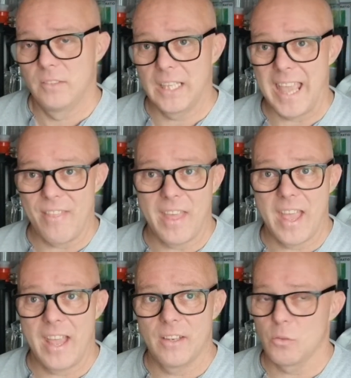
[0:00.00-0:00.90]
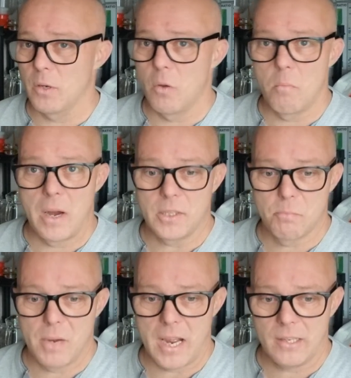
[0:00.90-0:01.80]
to get there and 21 miles
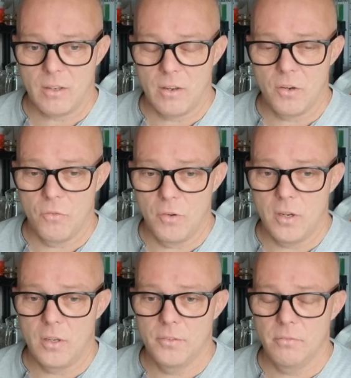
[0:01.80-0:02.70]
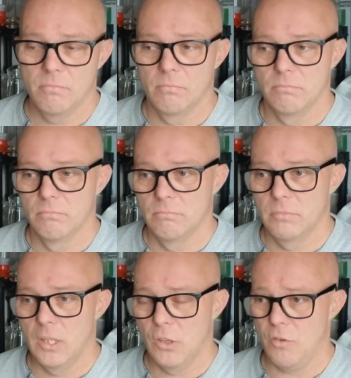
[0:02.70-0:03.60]
back on a road
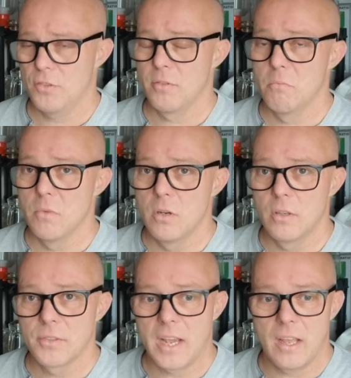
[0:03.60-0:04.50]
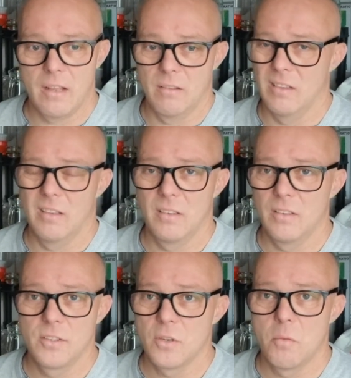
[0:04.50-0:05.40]
across the moors that
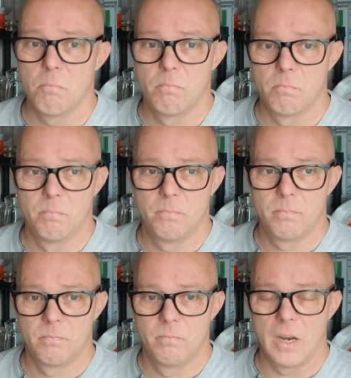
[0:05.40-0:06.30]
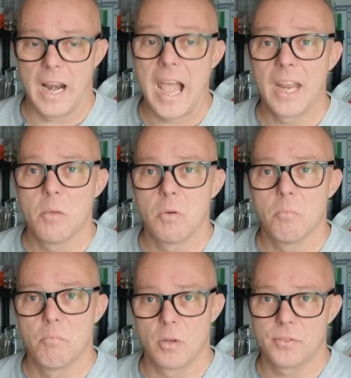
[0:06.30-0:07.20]
there's no
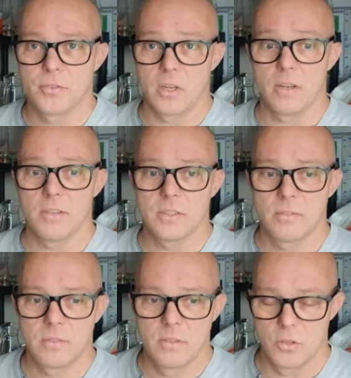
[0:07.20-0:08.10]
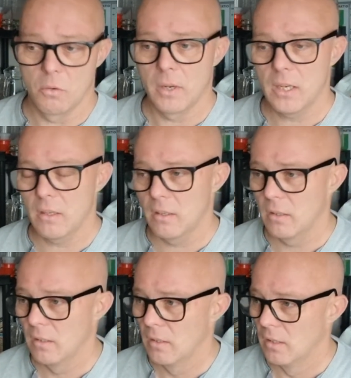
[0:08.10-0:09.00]
reliable bus service to do it,
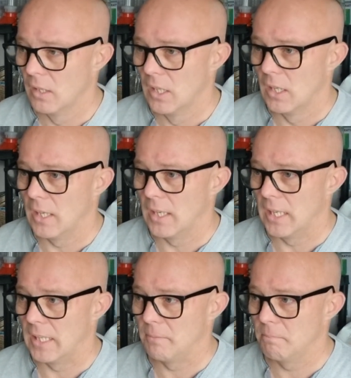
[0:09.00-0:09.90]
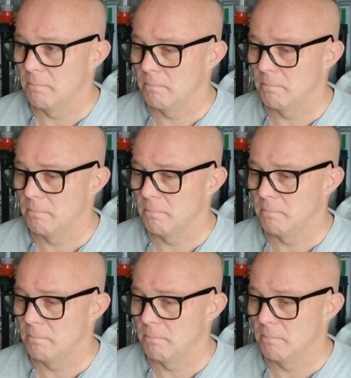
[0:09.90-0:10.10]
I'd